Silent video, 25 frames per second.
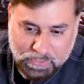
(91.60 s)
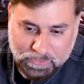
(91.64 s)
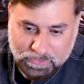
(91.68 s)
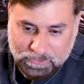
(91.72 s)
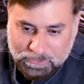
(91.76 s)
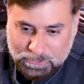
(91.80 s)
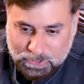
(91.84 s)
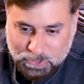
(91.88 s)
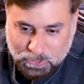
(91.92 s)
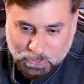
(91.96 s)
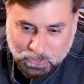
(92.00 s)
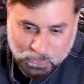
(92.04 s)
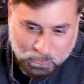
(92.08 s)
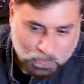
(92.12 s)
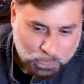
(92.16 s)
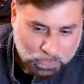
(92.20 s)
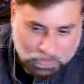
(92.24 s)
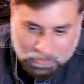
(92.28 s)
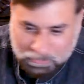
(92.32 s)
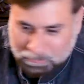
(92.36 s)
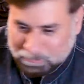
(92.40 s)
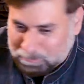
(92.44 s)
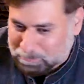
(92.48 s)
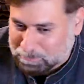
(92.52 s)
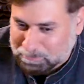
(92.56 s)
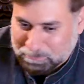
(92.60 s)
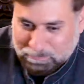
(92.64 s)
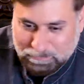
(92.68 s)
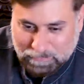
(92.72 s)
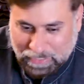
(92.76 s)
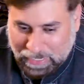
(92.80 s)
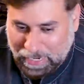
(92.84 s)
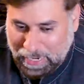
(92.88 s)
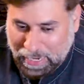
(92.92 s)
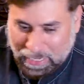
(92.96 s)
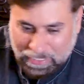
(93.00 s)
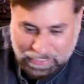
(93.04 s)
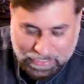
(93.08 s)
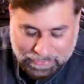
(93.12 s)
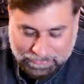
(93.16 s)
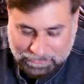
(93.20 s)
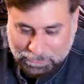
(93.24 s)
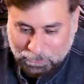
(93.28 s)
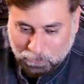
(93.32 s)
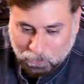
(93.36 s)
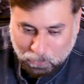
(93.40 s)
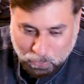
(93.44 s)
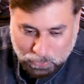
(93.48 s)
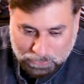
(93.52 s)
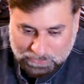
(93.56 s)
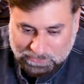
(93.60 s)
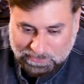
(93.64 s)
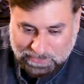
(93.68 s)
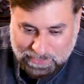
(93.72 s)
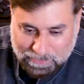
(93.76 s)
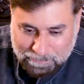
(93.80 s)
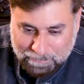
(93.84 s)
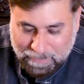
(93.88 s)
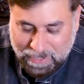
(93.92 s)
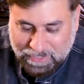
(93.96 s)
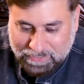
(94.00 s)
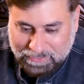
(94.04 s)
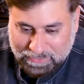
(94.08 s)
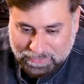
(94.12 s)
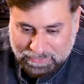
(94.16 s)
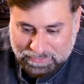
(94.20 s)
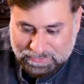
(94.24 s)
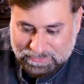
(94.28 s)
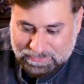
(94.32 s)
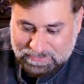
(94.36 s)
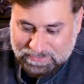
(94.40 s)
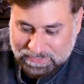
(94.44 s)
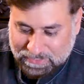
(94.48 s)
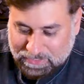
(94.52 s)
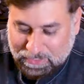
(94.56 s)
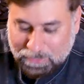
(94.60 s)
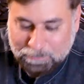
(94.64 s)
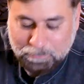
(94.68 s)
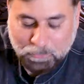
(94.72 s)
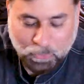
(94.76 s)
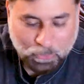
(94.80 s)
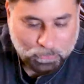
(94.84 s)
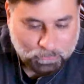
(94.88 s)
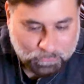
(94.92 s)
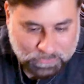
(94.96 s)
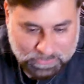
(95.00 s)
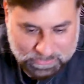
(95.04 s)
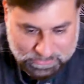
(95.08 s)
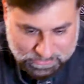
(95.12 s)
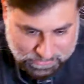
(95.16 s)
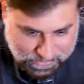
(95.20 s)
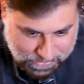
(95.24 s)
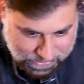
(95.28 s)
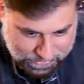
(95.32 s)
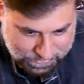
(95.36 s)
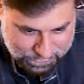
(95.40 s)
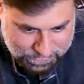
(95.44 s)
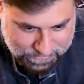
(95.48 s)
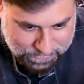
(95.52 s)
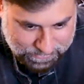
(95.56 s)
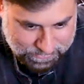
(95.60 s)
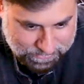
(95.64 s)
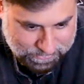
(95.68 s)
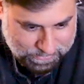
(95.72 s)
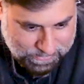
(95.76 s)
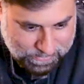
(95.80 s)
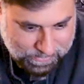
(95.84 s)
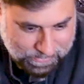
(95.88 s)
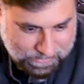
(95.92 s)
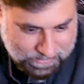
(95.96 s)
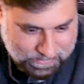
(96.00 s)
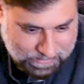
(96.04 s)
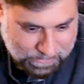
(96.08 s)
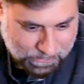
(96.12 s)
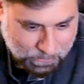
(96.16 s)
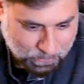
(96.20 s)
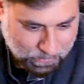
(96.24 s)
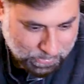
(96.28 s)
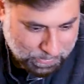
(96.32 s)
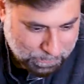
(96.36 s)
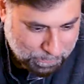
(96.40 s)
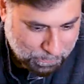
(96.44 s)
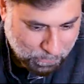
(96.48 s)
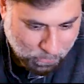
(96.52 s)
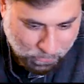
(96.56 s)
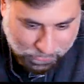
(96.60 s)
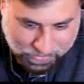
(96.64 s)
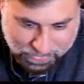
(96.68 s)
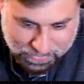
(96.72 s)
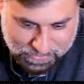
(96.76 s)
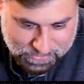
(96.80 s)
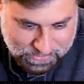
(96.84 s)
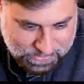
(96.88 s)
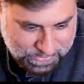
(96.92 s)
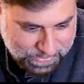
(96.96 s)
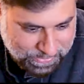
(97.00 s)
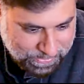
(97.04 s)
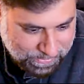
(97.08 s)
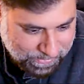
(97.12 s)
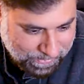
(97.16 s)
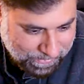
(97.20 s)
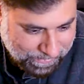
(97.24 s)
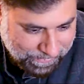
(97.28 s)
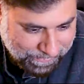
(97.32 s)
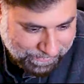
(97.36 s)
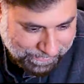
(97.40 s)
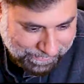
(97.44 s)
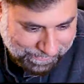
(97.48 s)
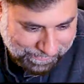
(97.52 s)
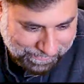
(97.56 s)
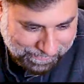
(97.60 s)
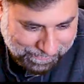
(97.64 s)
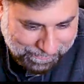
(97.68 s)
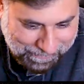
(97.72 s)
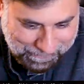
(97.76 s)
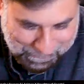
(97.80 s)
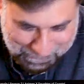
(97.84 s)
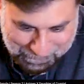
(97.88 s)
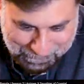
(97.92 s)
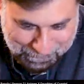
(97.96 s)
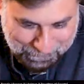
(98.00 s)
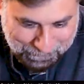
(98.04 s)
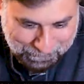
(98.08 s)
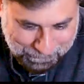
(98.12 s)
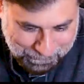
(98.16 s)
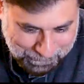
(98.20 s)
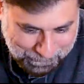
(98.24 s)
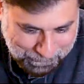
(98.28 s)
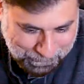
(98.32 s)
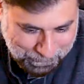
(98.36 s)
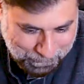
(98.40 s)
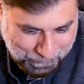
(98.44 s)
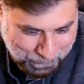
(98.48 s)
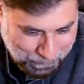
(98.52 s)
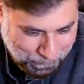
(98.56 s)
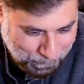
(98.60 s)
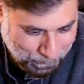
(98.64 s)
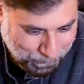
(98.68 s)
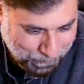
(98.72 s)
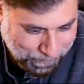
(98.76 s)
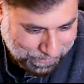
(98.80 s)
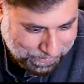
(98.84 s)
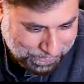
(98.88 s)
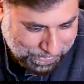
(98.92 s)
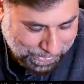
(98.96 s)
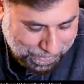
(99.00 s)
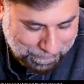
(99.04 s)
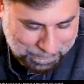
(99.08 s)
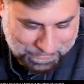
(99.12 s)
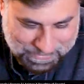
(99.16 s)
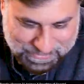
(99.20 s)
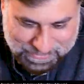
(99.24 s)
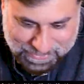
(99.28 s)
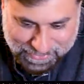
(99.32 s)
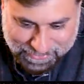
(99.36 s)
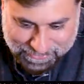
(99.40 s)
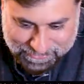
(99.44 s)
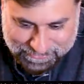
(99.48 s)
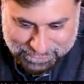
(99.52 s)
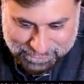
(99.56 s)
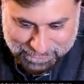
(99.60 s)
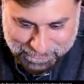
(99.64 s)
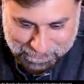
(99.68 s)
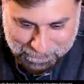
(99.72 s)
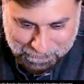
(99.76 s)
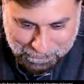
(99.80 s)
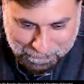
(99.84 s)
So I like the whole thematic setup of this. Let's just listen to it more and see, you know, what happens next.